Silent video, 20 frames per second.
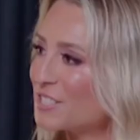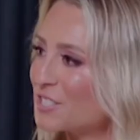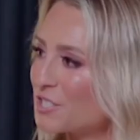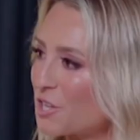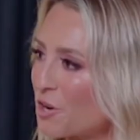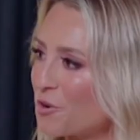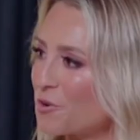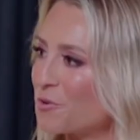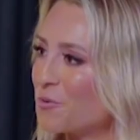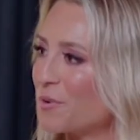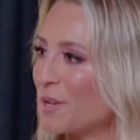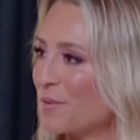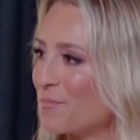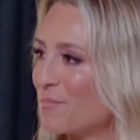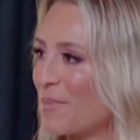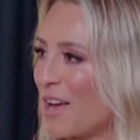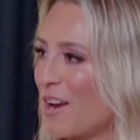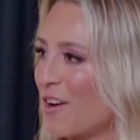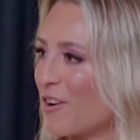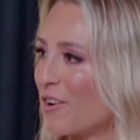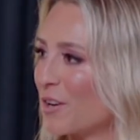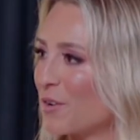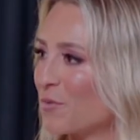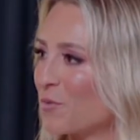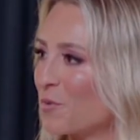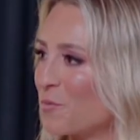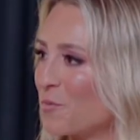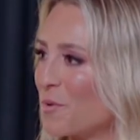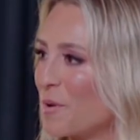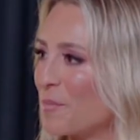so empowering
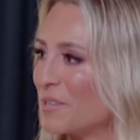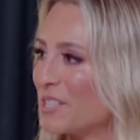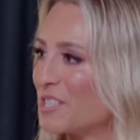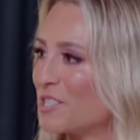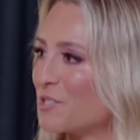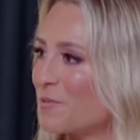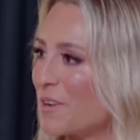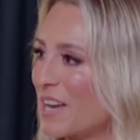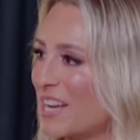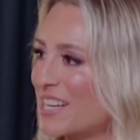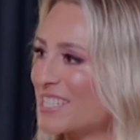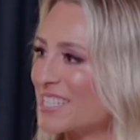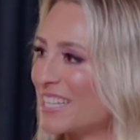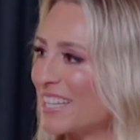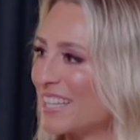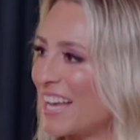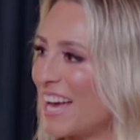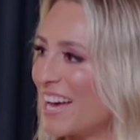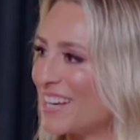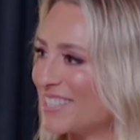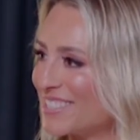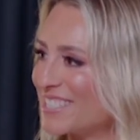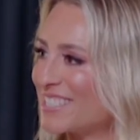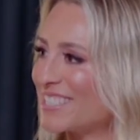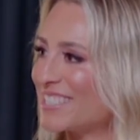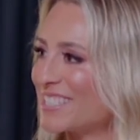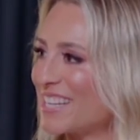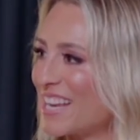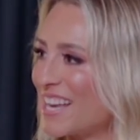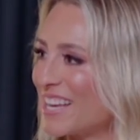for women to actually
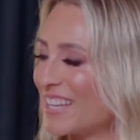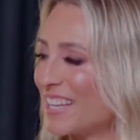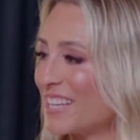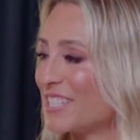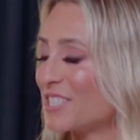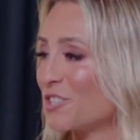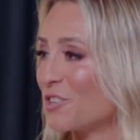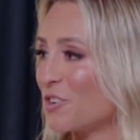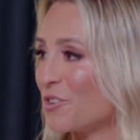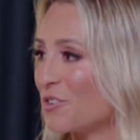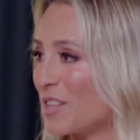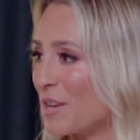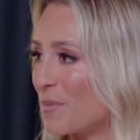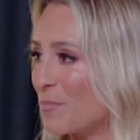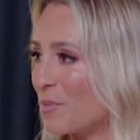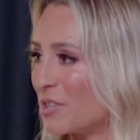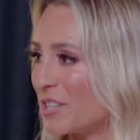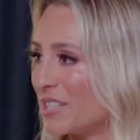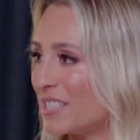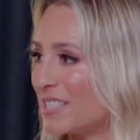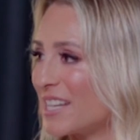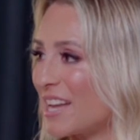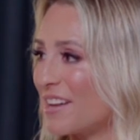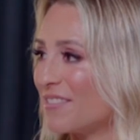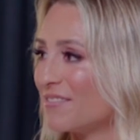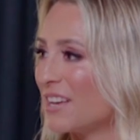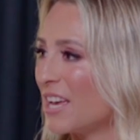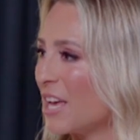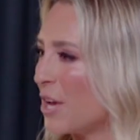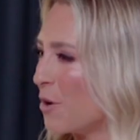understand, get to know their bodies.
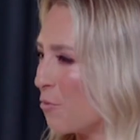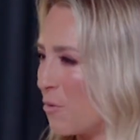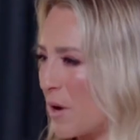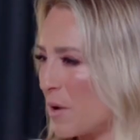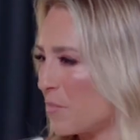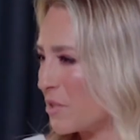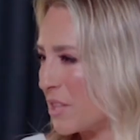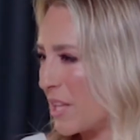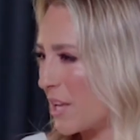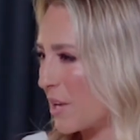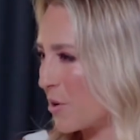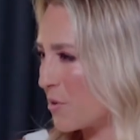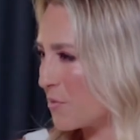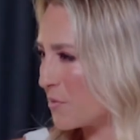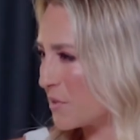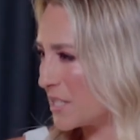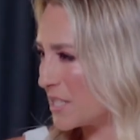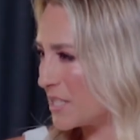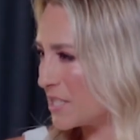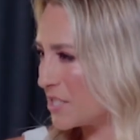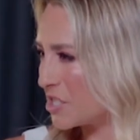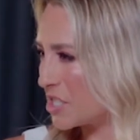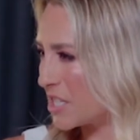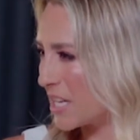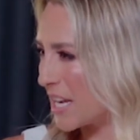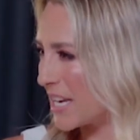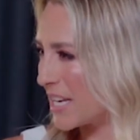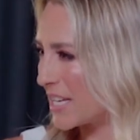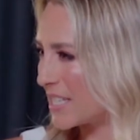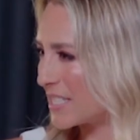Where would they go for the
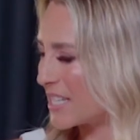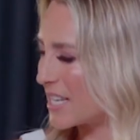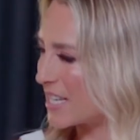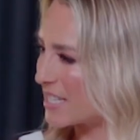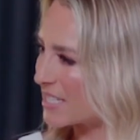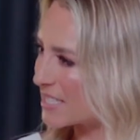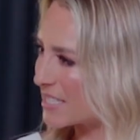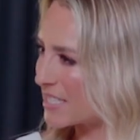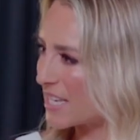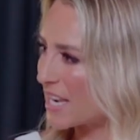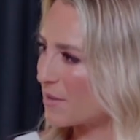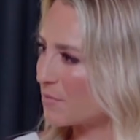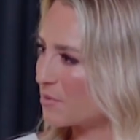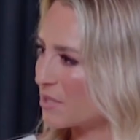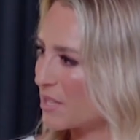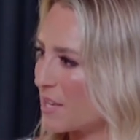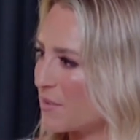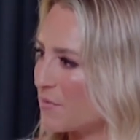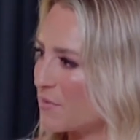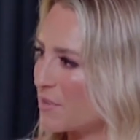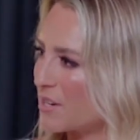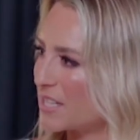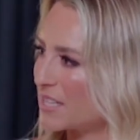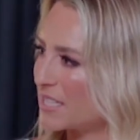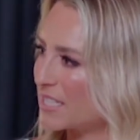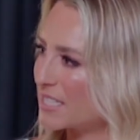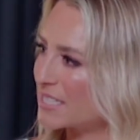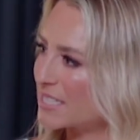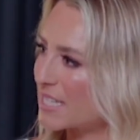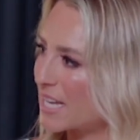genetic test? How would they find
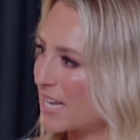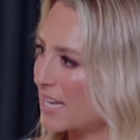this out?